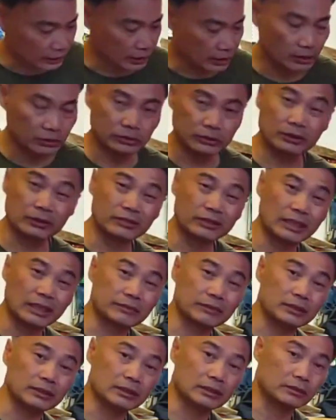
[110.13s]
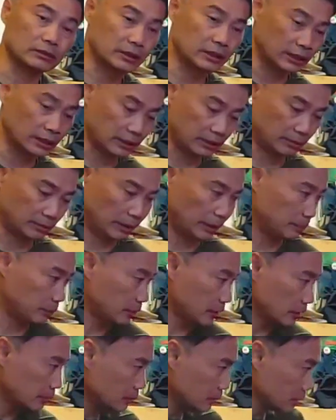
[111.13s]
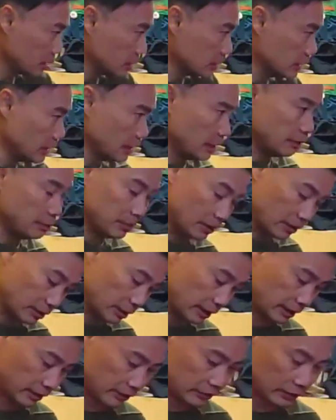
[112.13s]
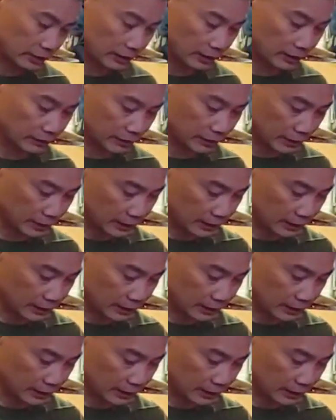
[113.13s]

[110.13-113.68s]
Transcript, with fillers: to go, so you don't have to do the uh, paper number, the tape, and all that good stuff.